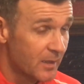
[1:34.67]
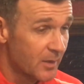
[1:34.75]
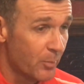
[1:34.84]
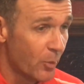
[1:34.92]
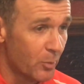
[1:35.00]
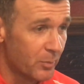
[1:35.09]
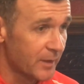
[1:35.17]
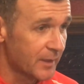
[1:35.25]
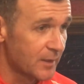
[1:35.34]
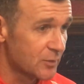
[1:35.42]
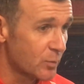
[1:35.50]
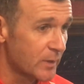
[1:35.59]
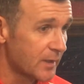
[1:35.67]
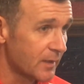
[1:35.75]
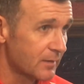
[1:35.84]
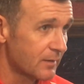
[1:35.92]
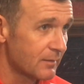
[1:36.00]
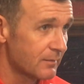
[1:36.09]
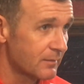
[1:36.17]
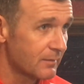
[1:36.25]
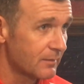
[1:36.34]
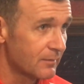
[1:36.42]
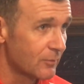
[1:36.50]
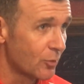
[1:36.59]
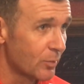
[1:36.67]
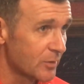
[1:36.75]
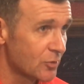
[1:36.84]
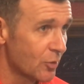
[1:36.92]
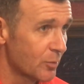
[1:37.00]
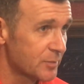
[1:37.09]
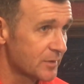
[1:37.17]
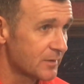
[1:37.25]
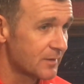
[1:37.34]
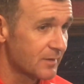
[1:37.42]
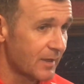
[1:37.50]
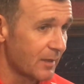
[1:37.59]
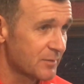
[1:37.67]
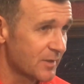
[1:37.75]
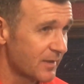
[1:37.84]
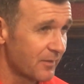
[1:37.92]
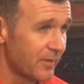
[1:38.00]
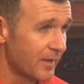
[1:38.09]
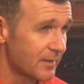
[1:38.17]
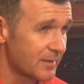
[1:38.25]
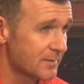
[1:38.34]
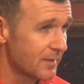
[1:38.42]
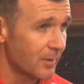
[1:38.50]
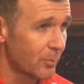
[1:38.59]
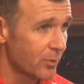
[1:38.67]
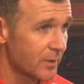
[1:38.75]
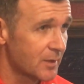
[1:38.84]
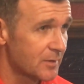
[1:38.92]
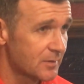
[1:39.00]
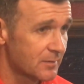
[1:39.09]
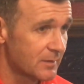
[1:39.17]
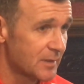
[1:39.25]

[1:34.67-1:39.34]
The bottom line is we didn't do our jobs in terms of defending set plays.